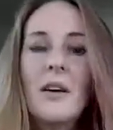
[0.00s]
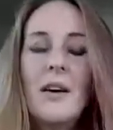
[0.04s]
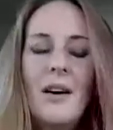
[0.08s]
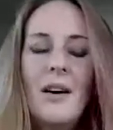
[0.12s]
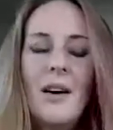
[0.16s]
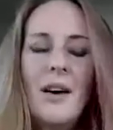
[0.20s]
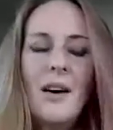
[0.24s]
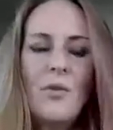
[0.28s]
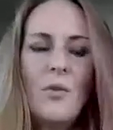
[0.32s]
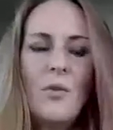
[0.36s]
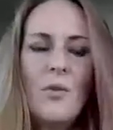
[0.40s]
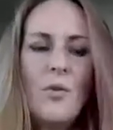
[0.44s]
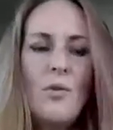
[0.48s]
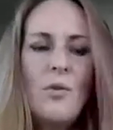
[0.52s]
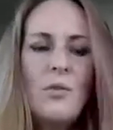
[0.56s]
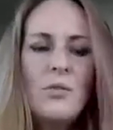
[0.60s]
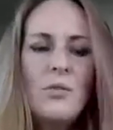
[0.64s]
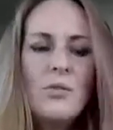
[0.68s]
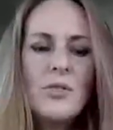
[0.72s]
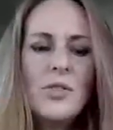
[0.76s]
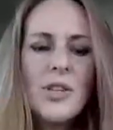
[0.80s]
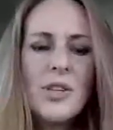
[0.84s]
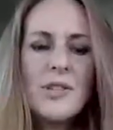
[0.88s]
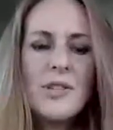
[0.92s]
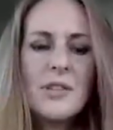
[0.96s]
are all
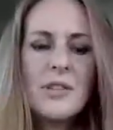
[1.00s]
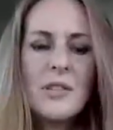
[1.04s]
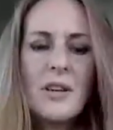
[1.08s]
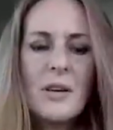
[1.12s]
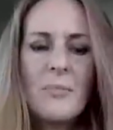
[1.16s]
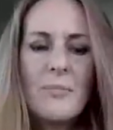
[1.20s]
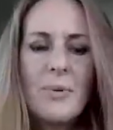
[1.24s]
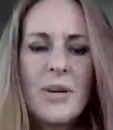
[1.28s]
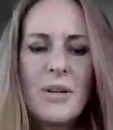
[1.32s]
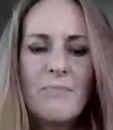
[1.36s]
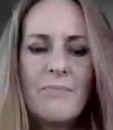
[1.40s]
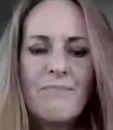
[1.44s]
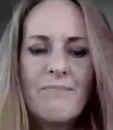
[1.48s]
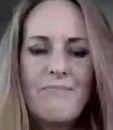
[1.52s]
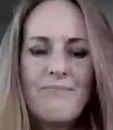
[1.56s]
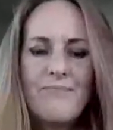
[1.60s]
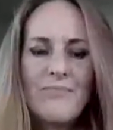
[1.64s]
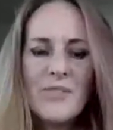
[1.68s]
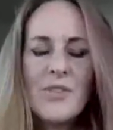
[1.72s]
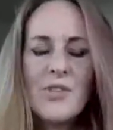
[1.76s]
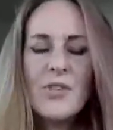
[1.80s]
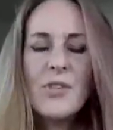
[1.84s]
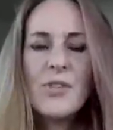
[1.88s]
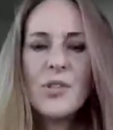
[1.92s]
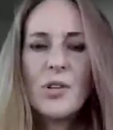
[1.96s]
just a bit
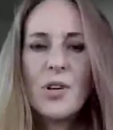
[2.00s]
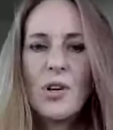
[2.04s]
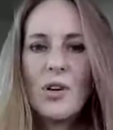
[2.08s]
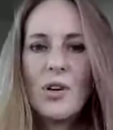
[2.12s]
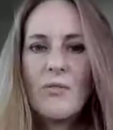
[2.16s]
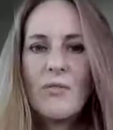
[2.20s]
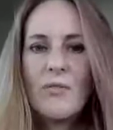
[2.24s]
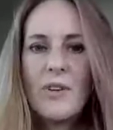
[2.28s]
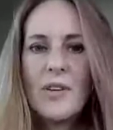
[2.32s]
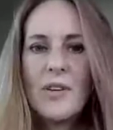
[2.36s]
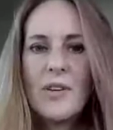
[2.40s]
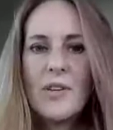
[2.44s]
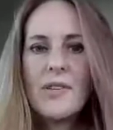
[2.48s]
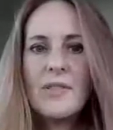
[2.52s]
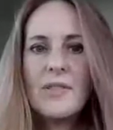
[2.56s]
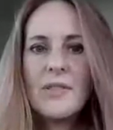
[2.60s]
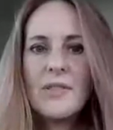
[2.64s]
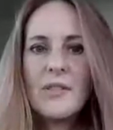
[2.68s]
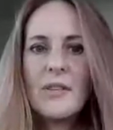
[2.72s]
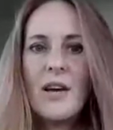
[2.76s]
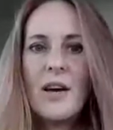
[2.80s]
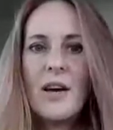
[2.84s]
surface.